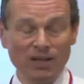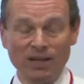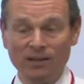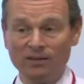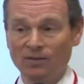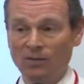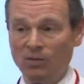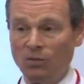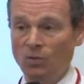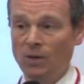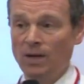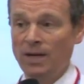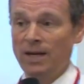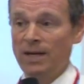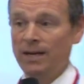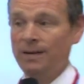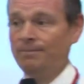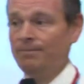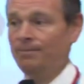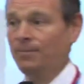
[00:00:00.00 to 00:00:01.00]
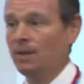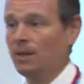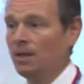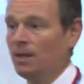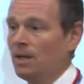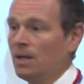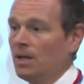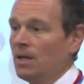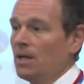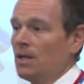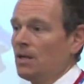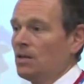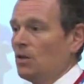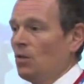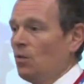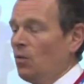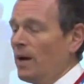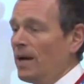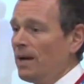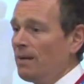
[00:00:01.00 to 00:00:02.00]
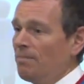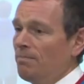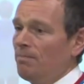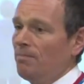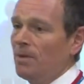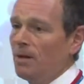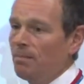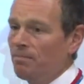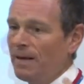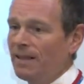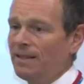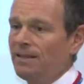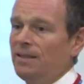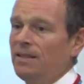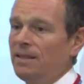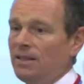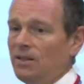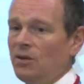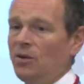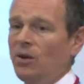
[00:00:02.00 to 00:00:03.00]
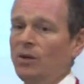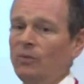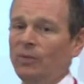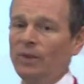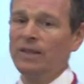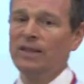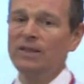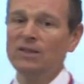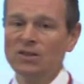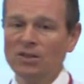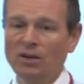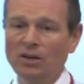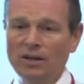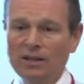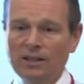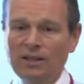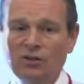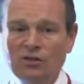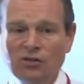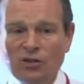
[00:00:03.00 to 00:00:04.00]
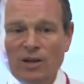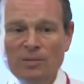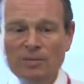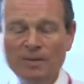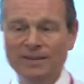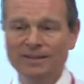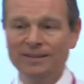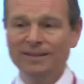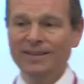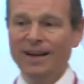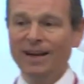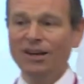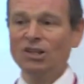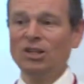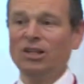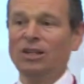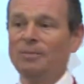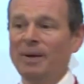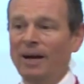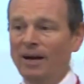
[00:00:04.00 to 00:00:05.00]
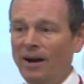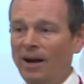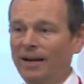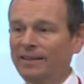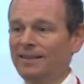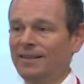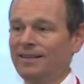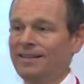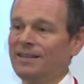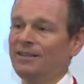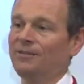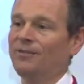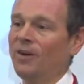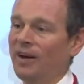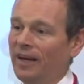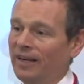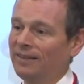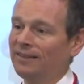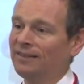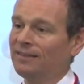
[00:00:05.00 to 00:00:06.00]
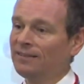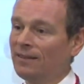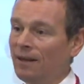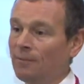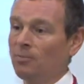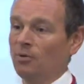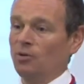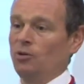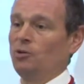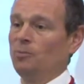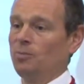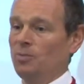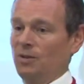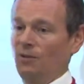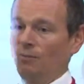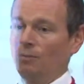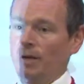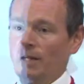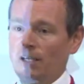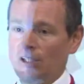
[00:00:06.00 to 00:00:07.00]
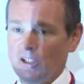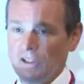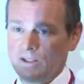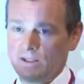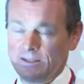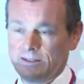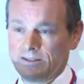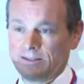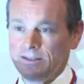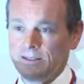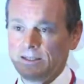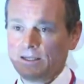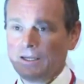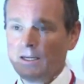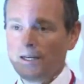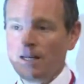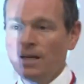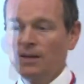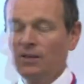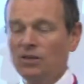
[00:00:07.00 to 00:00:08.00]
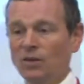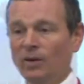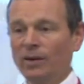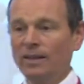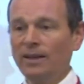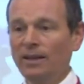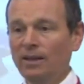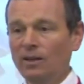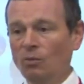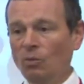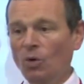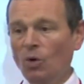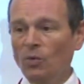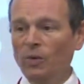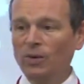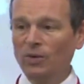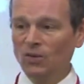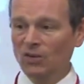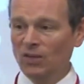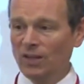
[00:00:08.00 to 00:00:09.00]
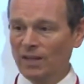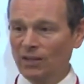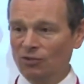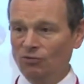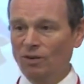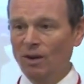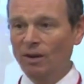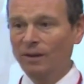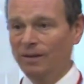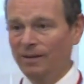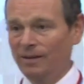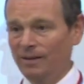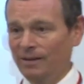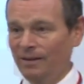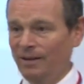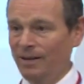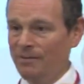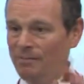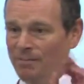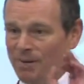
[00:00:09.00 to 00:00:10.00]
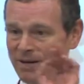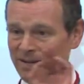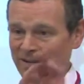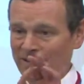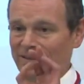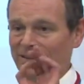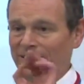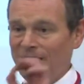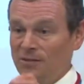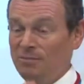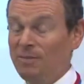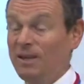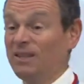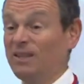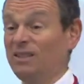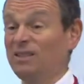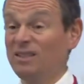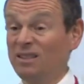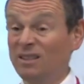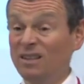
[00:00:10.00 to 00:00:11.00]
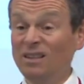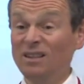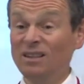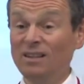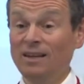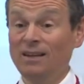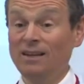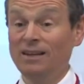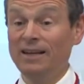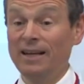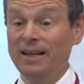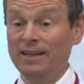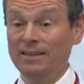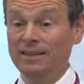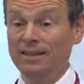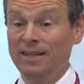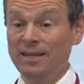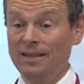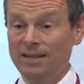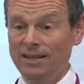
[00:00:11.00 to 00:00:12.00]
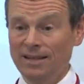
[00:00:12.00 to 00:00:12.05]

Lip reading: out of the way. So where medicine is going with these targeted treatments is actually about identifying subgroups of patients. And so I think that what we'll see is, rather than personalised medicine, certainly in the next 10